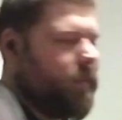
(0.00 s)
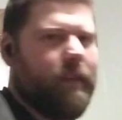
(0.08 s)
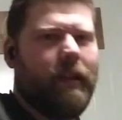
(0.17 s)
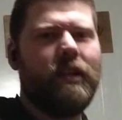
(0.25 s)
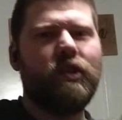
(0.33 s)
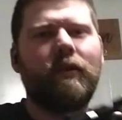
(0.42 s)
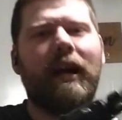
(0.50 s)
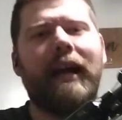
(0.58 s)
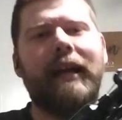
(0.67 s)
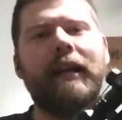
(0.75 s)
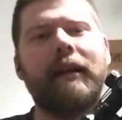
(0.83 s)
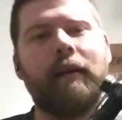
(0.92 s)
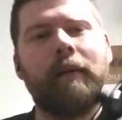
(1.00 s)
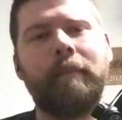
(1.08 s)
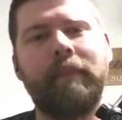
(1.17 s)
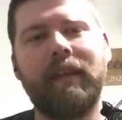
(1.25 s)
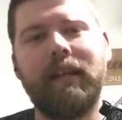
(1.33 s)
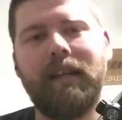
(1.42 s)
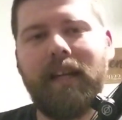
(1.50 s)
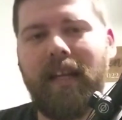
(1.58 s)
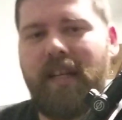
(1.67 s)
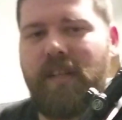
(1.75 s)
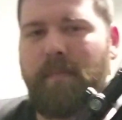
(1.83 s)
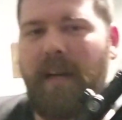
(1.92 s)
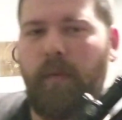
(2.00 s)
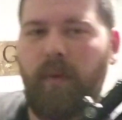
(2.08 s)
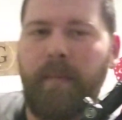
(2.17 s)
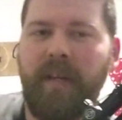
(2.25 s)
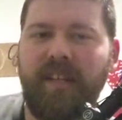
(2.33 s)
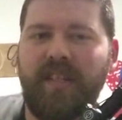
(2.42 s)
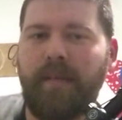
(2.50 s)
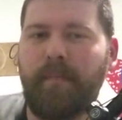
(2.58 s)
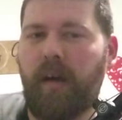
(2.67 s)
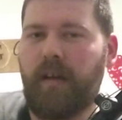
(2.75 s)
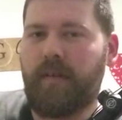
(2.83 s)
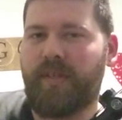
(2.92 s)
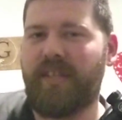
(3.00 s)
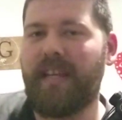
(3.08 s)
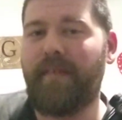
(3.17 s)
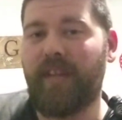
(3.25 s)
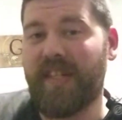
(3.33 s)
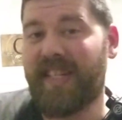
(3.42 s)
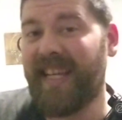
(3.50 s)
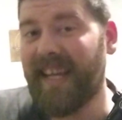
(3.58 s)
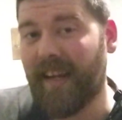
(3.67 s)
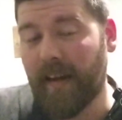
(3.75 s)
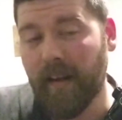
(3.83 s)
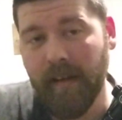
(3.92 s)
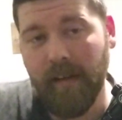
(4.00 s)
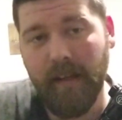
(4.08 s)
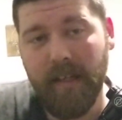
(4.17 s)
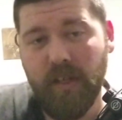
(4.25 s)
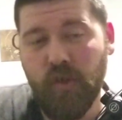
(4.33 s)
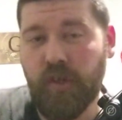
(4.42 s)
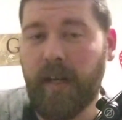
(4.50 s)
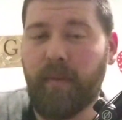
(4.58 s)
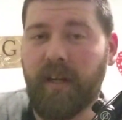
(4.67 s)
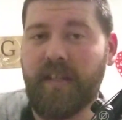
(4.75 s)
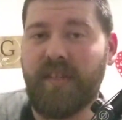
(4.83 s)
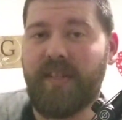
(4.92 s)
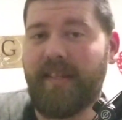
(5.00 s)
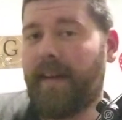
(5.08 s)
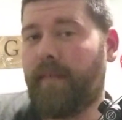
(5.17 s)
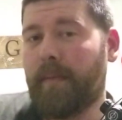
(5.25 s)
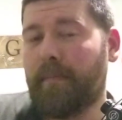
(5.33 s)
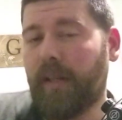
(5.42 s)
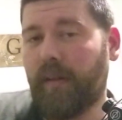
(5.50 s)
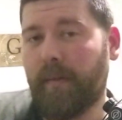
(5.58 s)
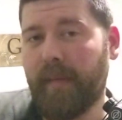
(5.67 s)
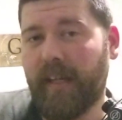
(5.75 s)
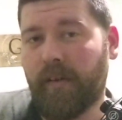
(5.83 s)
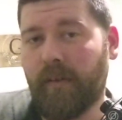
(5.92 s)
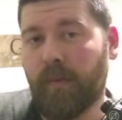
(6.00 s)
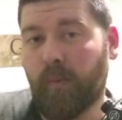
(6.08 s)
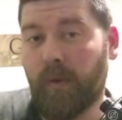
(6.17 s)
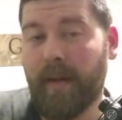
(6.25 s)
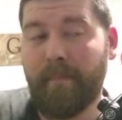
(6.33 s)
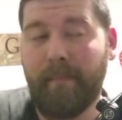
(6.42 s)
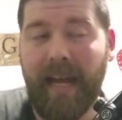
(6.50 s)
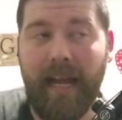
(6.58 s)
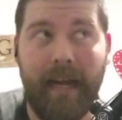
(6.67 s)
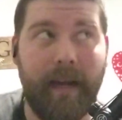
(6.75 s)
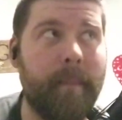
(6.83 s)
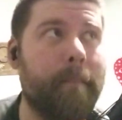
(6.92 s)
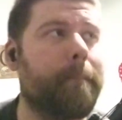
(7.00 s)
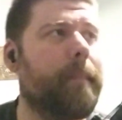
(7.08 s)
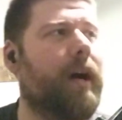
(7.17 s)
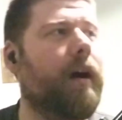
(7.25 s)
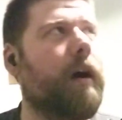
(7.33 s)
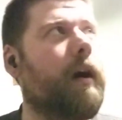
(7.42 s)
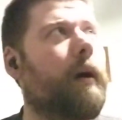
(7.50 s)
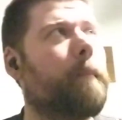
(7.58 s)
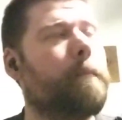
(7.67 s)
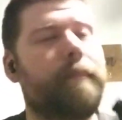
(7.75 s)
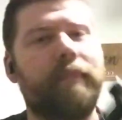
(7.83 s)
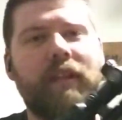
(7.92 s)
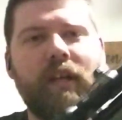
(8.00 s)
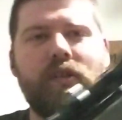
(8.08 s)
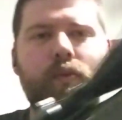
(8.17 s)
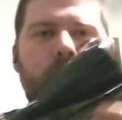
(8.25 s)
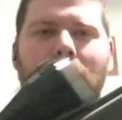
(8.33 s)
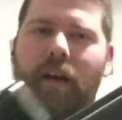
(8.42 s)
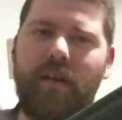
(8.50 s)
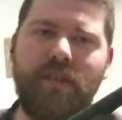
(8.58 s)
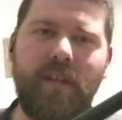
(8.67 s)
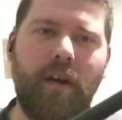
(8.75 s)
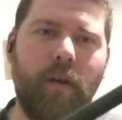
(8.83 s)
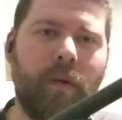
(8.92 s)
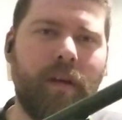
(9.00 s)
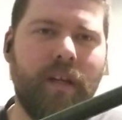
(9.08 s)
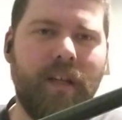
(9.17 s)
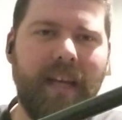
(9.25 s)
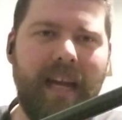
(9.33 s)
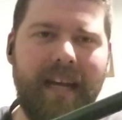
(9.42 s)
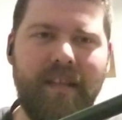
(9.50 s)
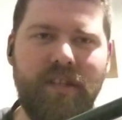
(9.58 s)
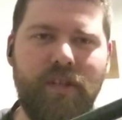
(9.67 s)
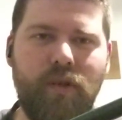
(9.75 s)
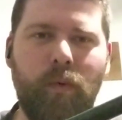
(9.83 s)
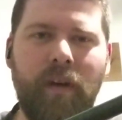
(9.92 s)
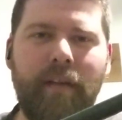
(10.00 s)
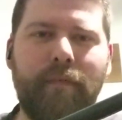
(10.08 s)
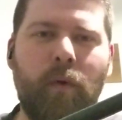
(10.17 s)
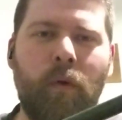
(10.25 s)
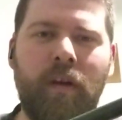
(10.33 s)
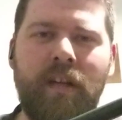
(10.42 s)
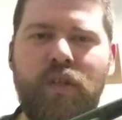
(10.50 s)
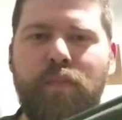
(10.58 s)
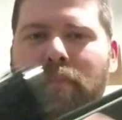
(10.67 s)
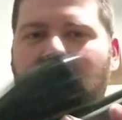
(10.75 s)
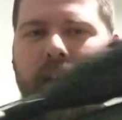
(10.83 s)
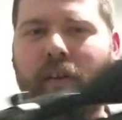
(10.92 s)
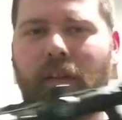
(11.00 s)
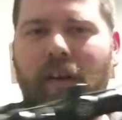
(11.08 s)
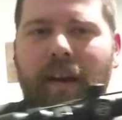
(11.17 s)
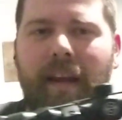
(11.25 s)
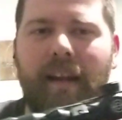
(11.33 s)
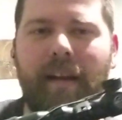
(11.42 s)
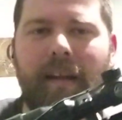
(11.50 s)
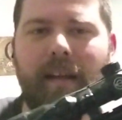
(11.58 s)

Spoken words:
This right here is my Remington Model 710, chambered in 7mm rim mag. This one also has a 24-inch barrel on it.